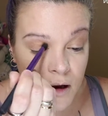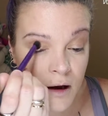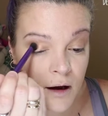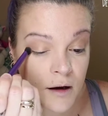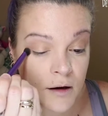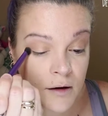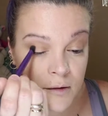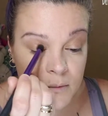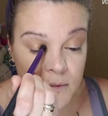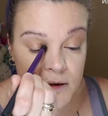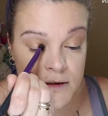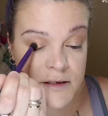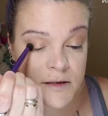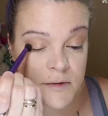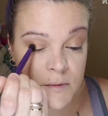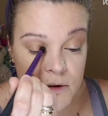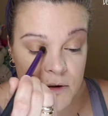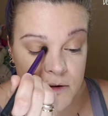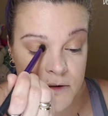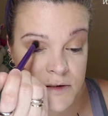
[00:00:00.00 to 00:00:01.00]
Um, it
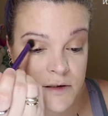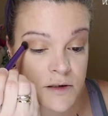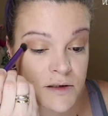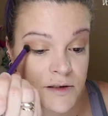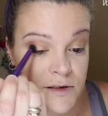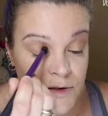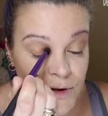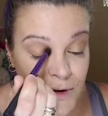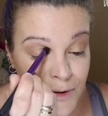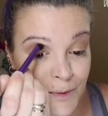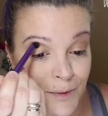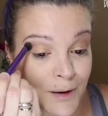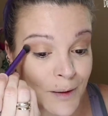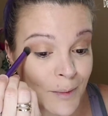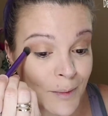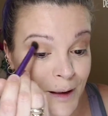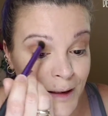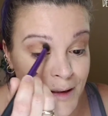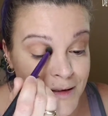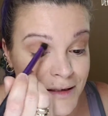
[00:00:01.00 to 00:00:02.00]
smells so
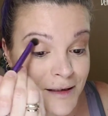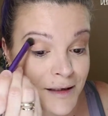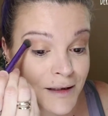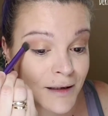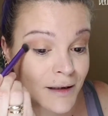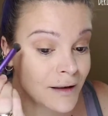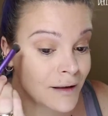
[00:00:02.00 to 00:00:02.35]
amazing.